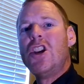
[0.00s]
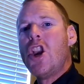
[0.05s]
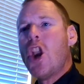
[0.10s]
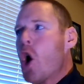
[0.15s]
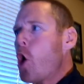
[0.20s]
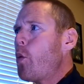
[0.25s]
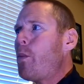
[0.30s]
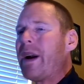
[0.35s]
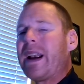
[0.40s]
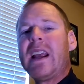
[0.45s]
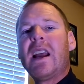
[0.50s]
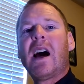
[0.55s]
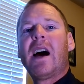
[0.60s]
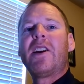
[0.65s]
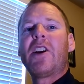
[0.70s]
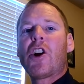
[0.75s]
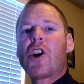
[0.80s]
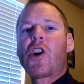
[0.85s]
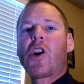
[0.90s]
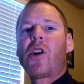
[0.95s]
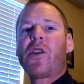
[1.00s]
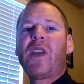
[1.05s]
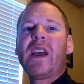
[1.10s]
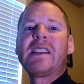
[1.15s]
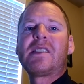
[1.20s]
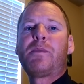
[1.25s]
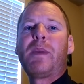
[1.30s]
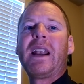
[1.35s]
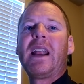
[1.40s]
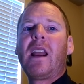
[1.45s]
nobody on earth
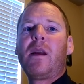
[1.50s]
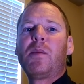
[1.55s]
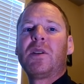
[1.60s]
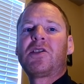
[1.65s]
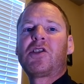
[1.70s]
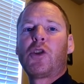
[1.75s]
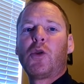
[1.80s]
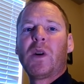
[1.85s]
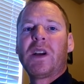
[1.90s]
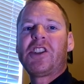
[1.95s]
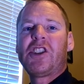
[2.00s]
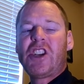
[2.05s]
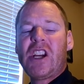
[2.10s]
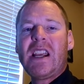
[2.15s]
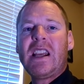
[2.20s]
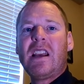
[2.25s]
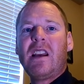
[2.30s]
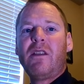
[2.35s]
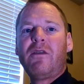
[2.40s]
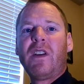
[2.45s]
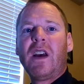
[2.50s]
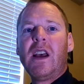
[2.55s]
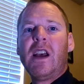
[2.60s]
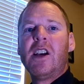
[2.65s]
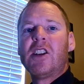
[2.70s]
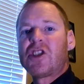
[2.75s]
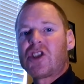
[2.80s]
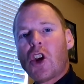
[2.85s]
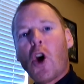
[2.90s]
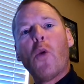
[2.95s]
has been able to achieve
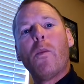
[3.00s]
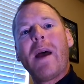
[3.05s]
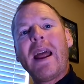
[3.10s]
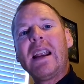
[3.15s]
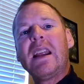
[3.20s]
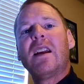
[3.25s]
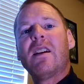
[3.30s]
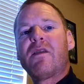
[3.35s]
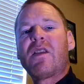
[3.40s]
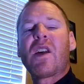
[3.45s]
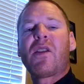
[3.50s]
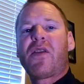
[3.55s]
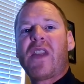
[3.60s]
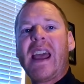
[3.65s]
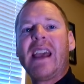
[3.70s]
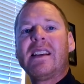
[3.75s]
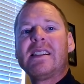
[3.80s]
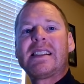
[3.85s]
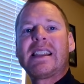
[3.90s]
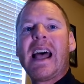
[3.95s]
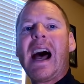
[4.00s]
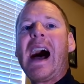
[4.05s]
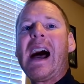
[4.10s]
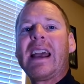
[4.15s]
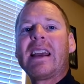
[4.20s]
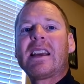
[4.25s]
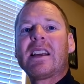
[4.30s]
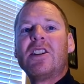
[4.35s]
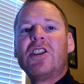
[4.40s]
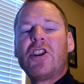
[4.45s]
so many of the things that
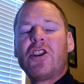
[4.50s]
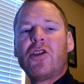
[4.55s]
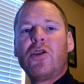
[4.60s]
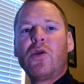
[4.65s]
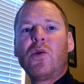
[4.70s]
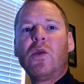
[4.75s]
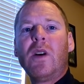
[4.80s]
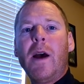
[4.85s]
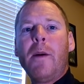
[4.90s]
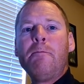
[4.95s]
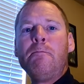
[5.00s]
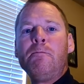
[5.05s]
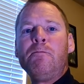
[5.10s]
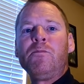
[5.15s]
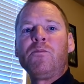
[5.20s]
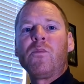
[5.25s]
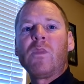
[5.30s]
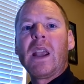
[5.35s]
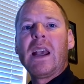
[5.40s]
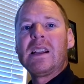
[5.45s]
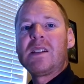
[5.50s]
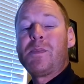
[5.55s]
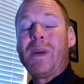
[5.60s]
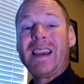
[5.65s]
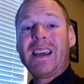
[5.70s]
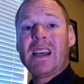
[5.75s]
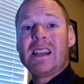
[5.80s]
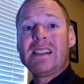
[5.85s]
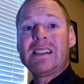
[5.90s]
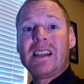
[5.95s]
I can do is
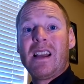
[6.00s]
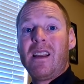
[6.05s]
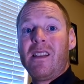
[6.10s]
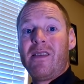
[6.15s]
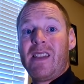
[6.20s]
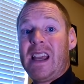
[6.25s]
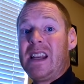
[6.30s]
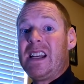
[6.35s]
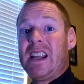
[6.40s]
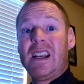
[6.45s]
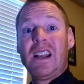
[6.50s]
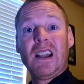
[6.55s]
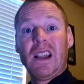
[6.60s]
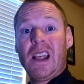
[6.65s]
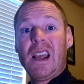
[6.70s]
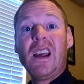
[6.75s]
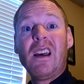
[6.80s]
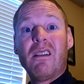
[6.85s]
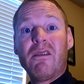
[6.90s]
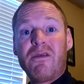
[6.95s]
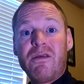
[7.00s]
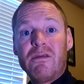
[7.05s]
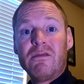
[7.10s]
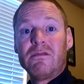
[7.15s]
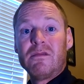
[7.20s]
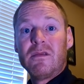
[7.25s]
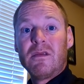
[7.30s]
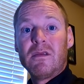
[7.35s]
because they didn't live.